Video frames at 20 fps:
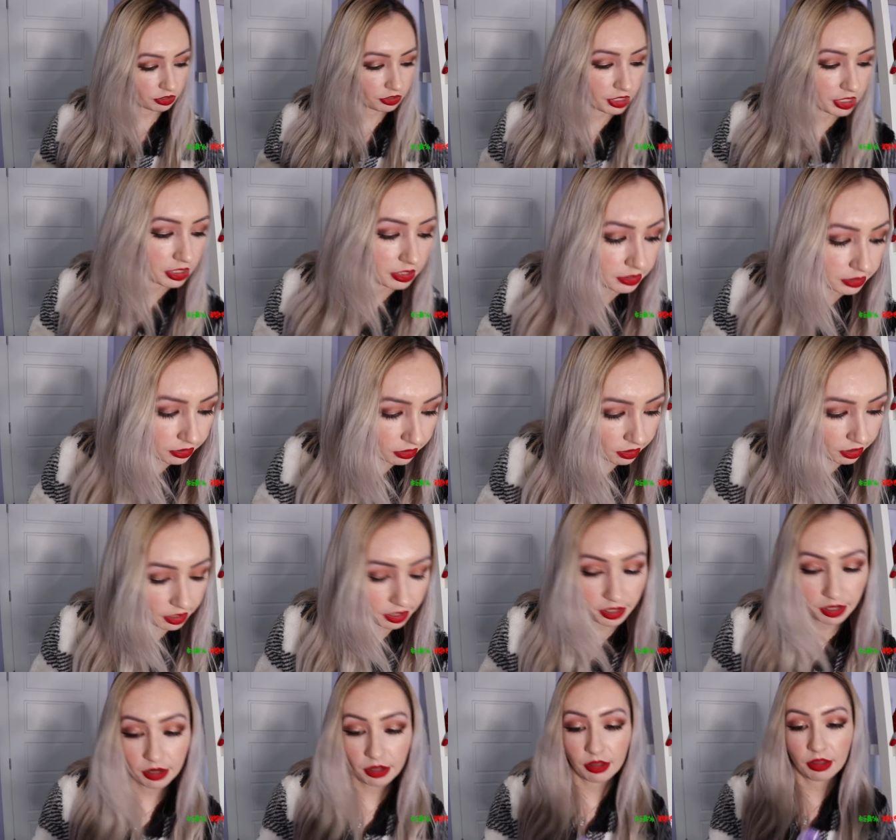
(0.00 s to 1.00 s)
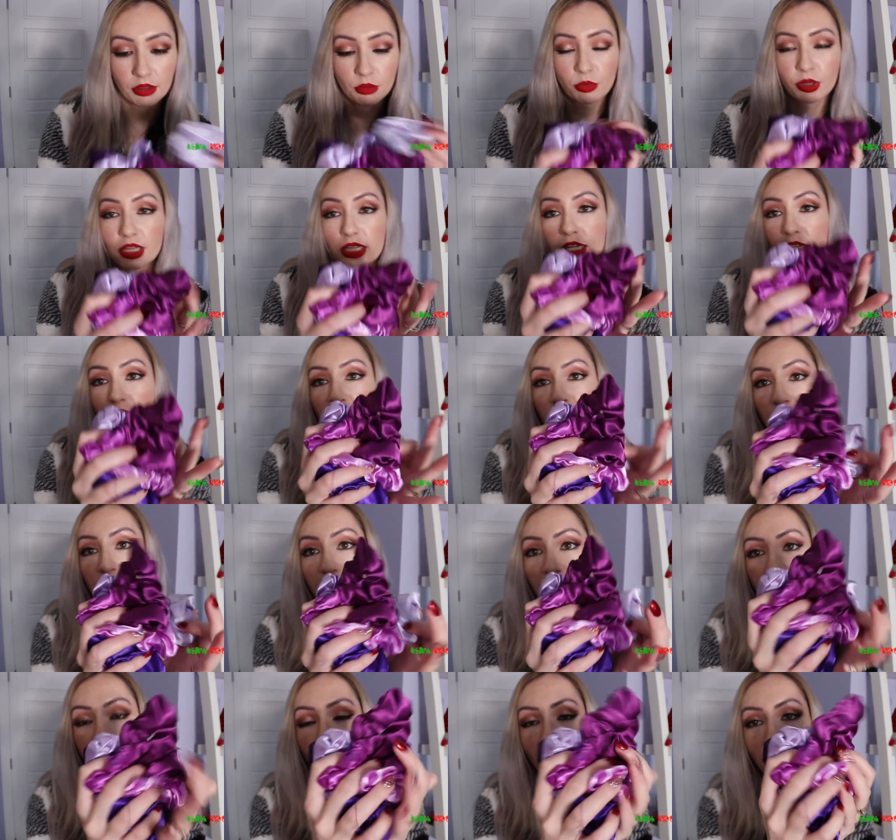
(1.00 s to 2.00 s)
So these are what they look
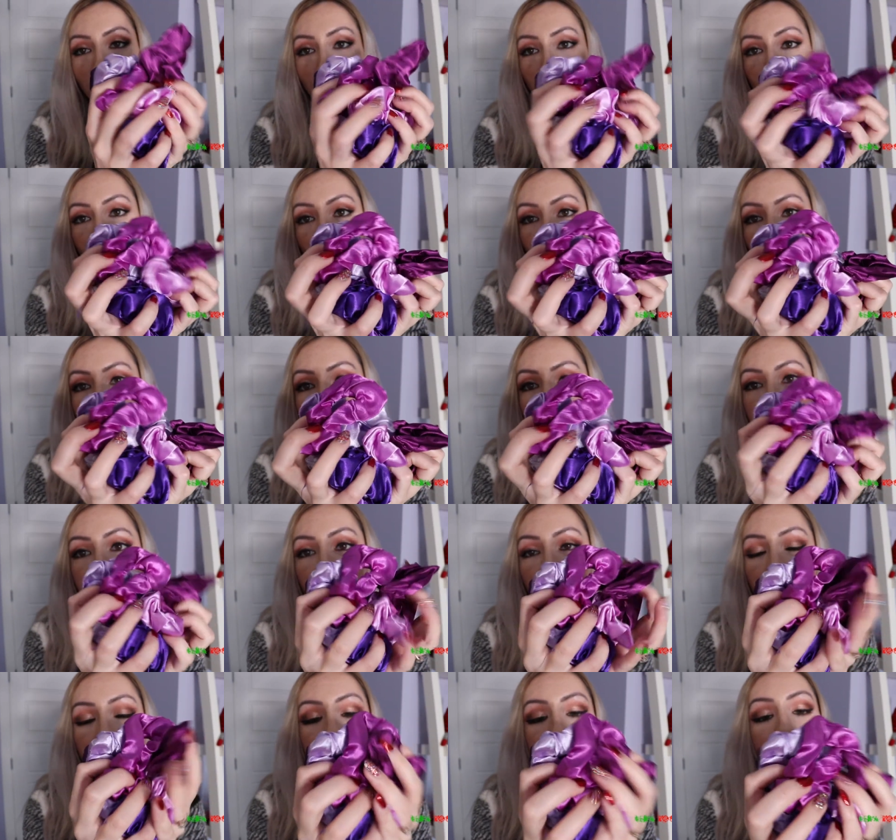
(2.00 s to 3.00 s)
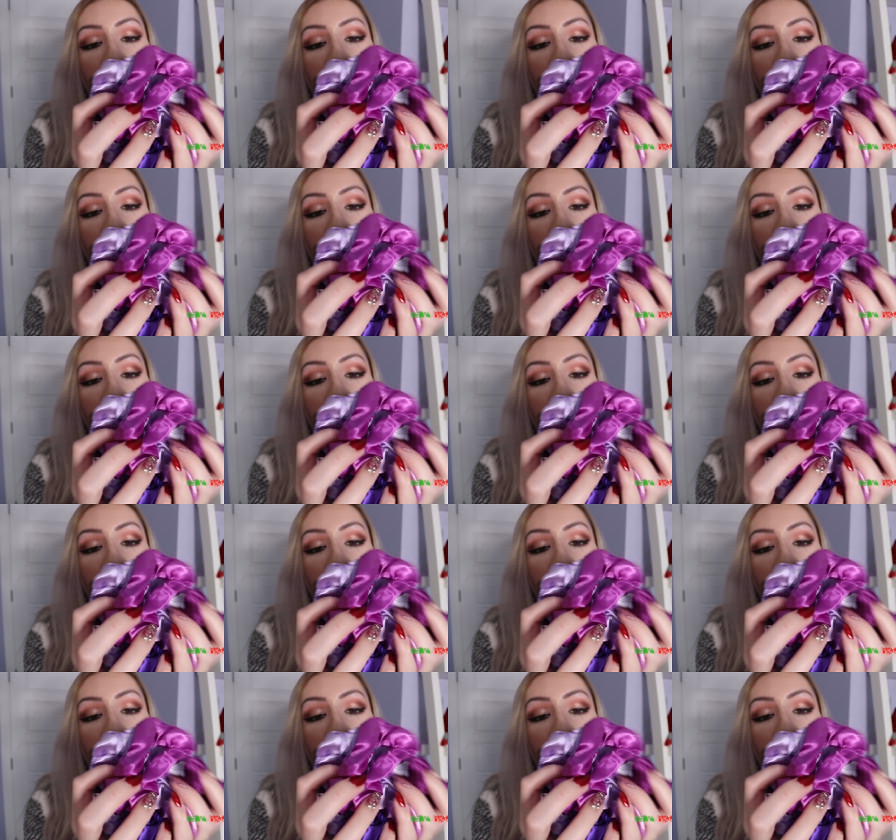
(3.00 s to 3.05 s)
like. I got the purple set.